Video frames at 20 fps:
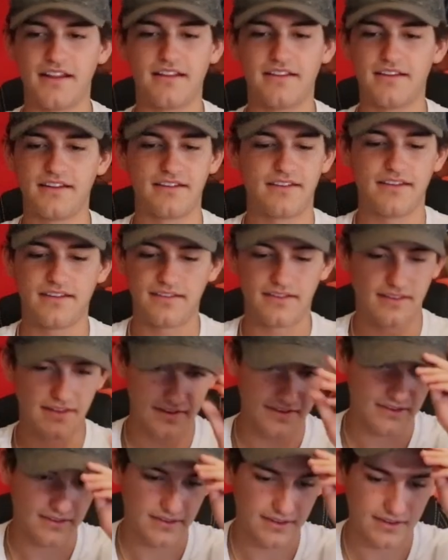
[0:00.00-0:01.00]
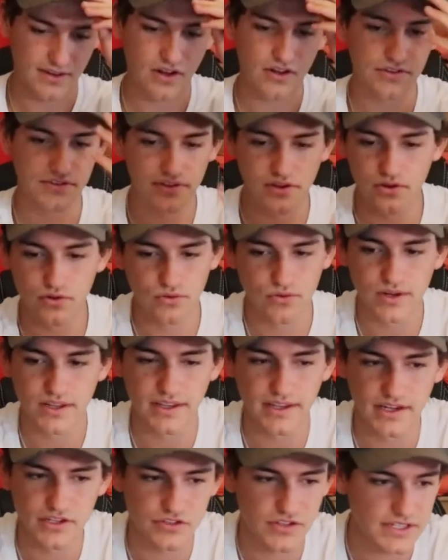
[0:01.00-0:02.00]
This is also
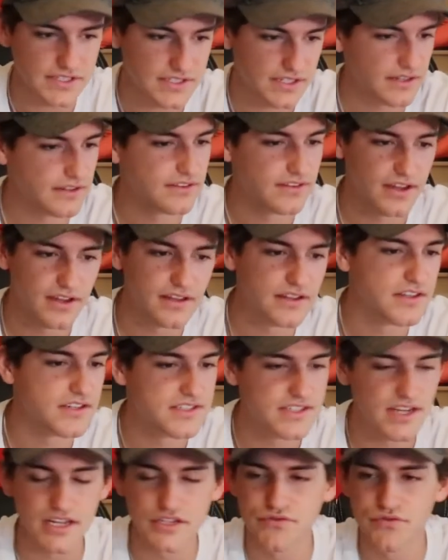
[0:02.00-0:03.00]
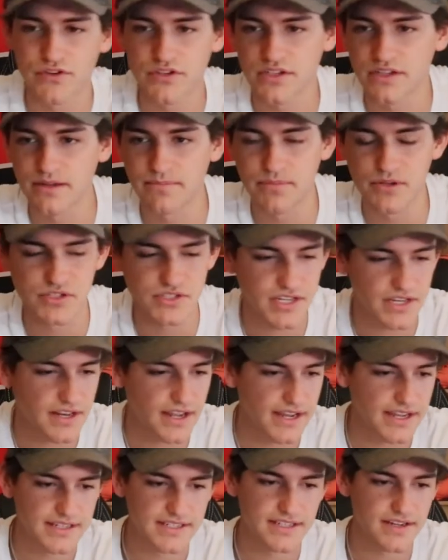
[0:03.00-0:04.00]
really interesting. The Suns versus Clippers
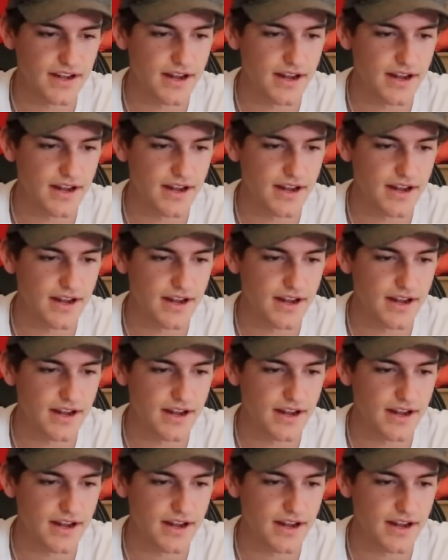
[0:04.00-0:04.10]
tonight.